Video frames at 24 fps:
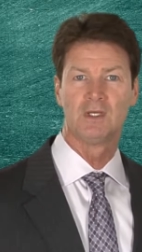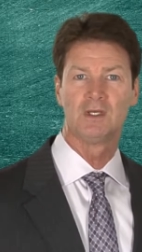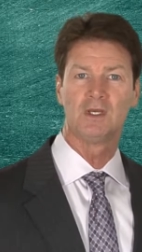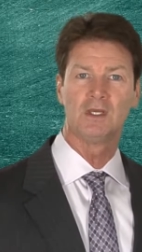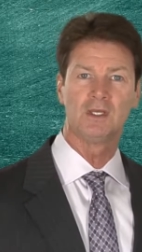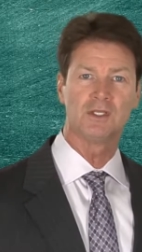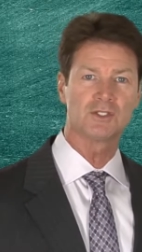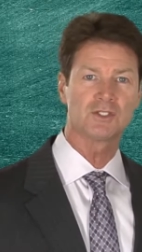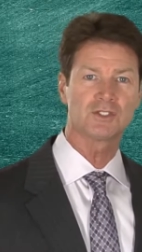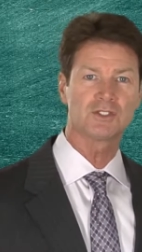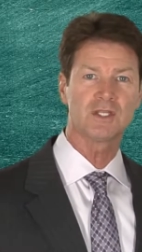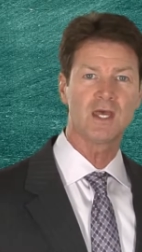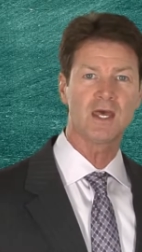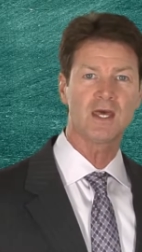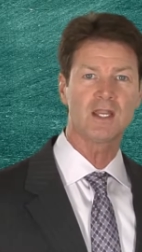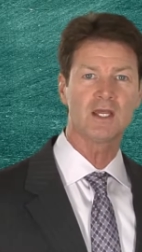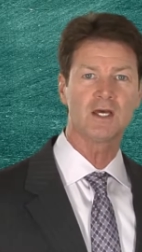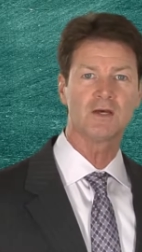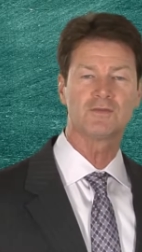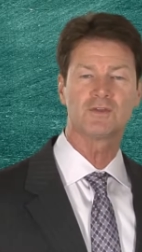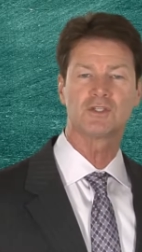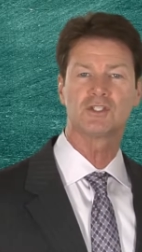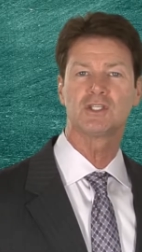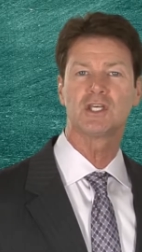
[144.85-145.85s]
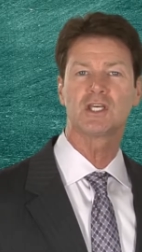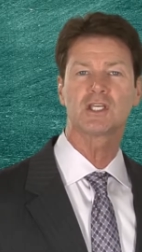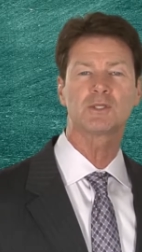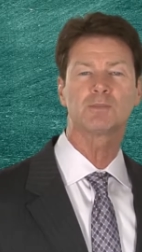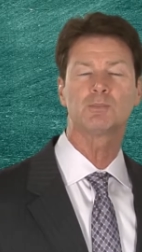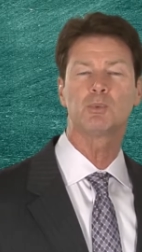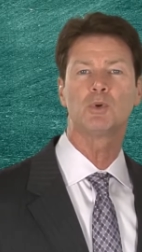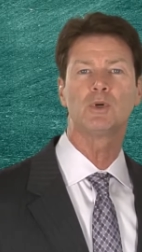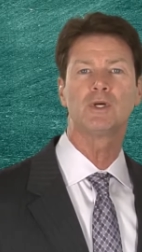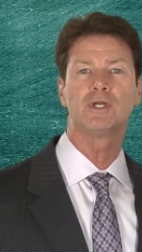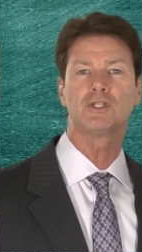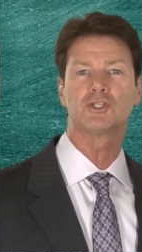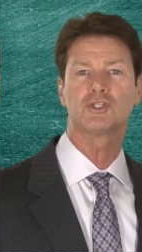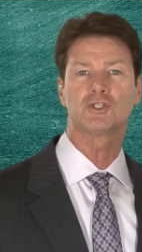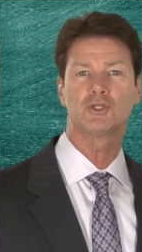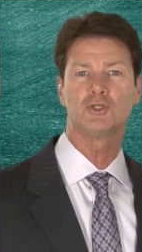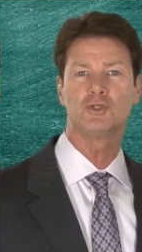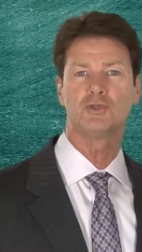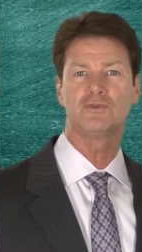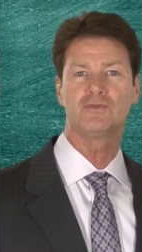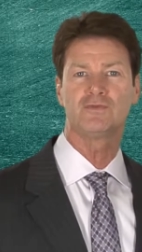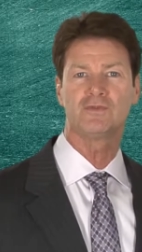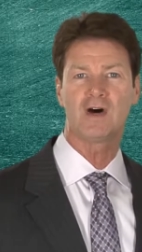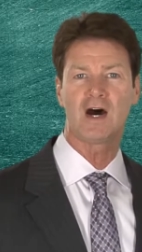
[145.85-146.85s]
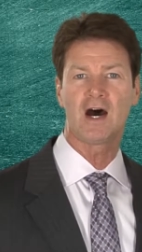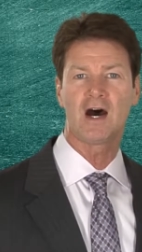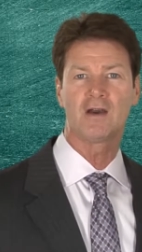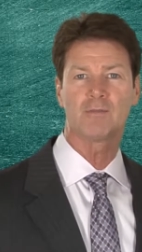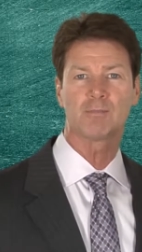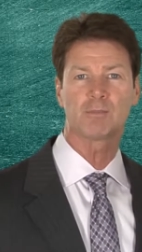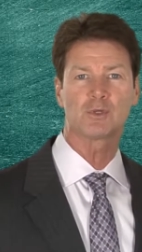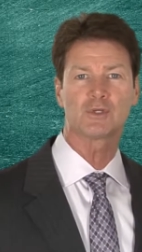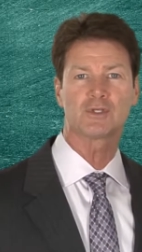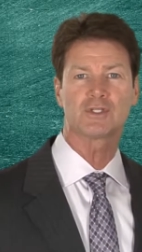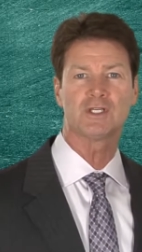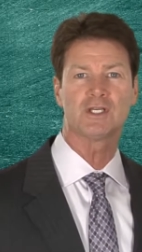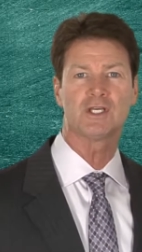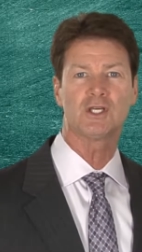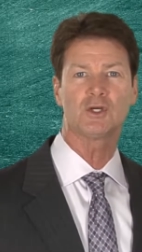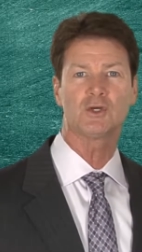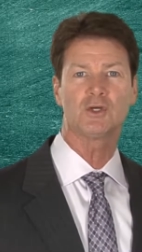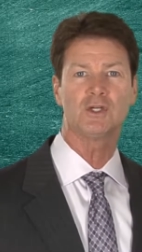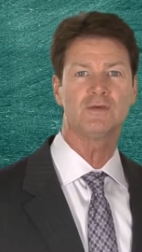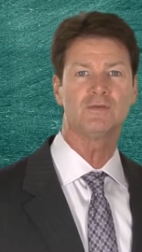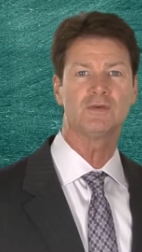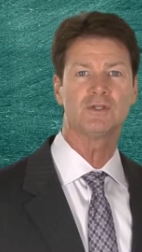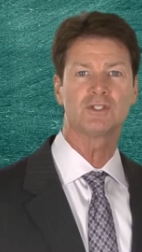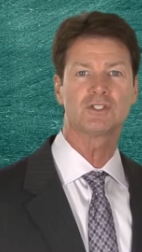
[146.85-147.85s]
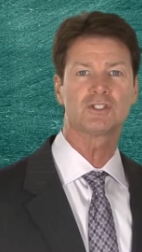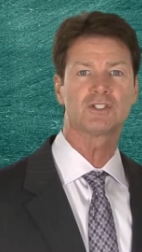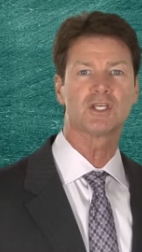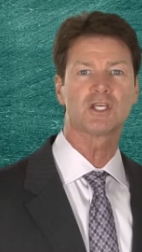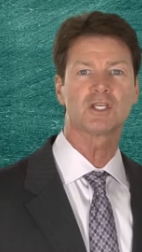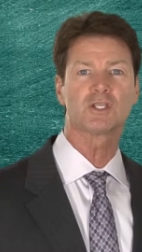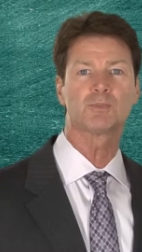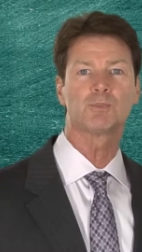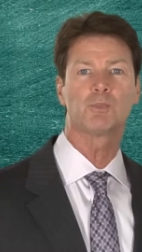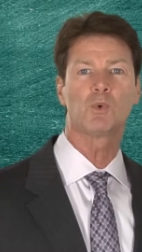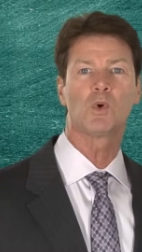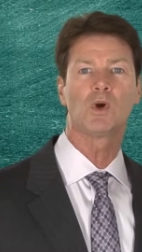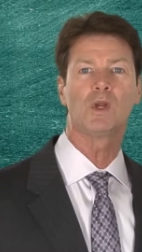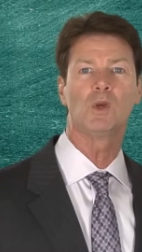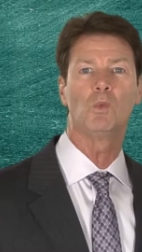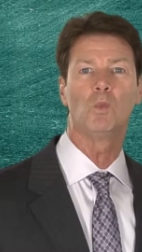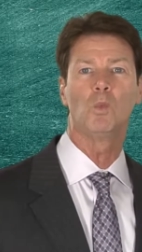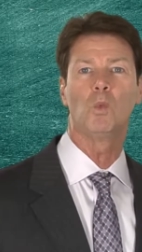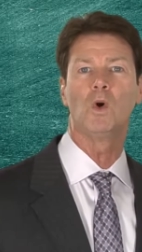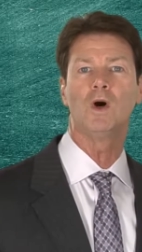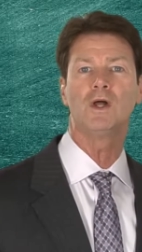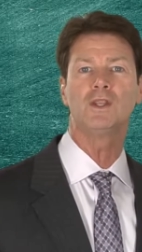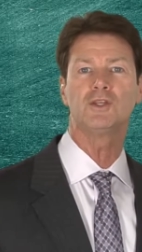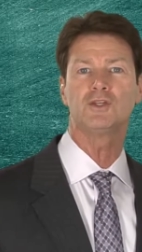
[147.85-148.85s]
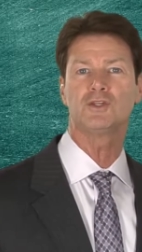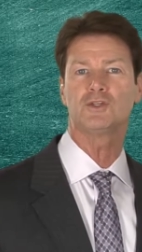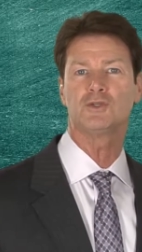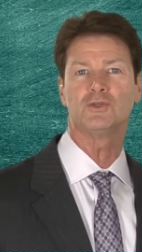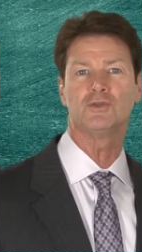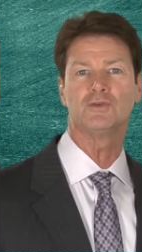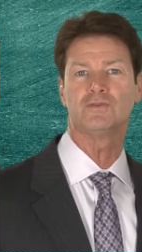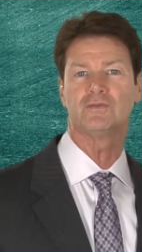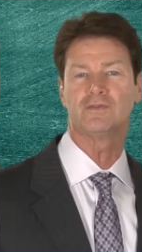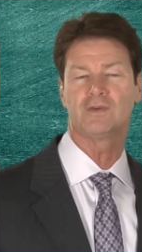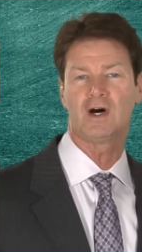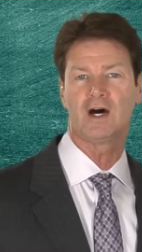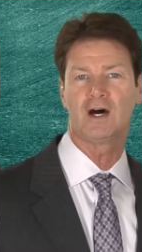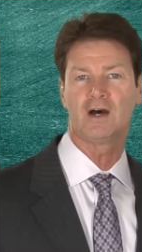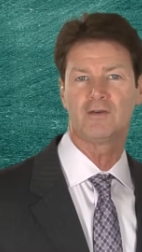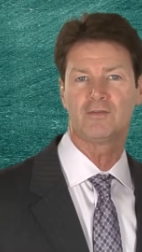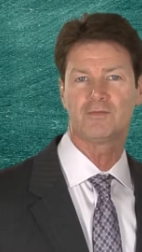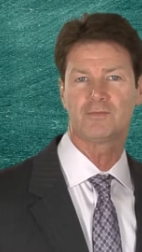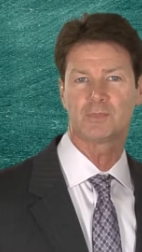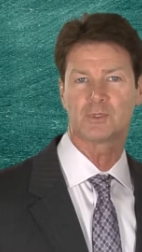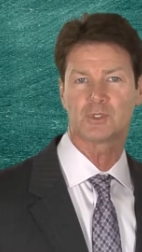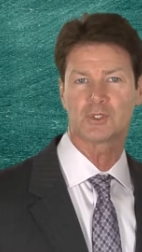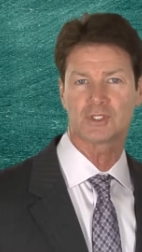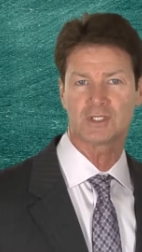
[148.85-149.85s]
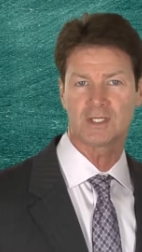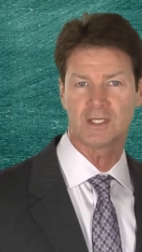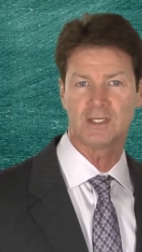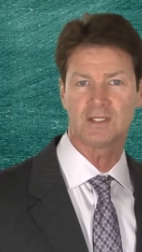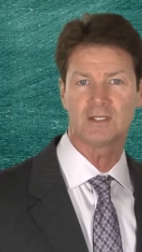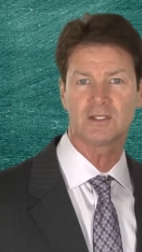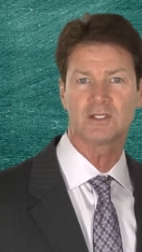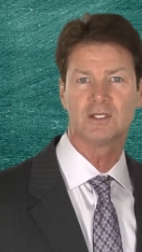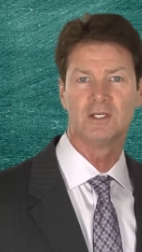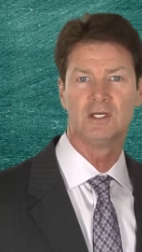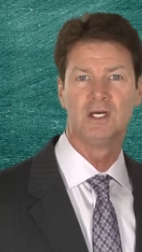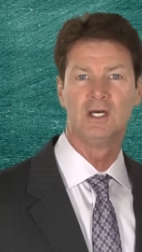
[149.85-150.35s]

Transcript: Instead of 6.25% or even 6.125%,